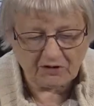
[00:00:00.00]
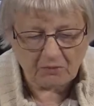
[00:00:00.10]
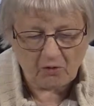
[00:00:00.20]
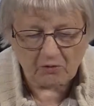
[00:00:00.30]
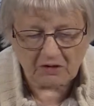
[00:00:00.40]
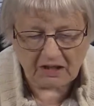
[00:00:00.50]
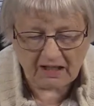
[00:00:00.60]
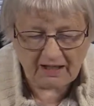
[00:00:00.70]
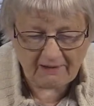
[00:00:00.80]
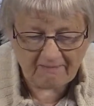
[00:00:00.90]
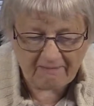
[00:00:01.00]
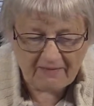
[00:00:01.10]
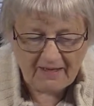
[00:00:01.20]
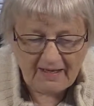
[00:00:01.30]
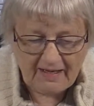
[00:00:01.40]
smoked again.
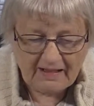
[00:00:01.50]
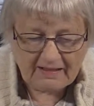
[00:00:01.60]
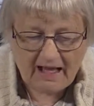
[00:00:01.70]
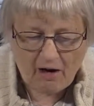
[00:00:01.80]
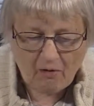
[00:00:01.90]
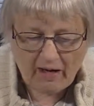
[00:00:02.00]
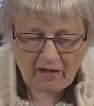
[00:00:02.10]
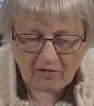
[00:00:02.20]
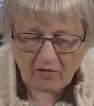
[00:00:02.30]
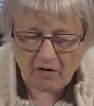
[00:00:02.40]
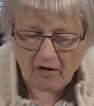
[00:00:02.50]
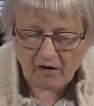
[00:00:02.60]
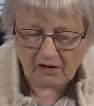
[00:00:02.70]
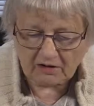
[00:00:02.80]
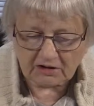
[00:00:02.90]
Now,
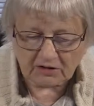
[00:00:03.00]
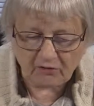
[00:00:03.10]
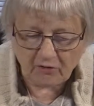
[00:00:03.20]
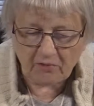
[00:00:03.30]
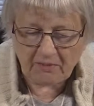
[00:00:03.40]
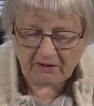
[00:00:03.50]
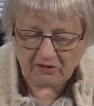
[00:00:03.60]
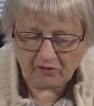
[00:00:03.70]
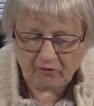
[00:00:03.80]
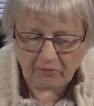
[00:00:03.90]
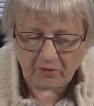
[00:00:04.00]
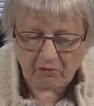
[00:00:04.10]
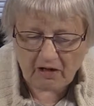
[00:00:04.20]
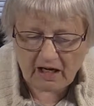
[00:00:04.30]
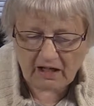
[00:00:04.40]
alcohol is fermented from
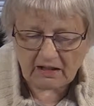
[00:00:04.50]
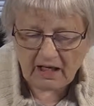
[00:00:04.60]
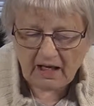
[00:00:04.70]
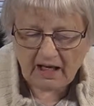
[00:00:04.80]
grain.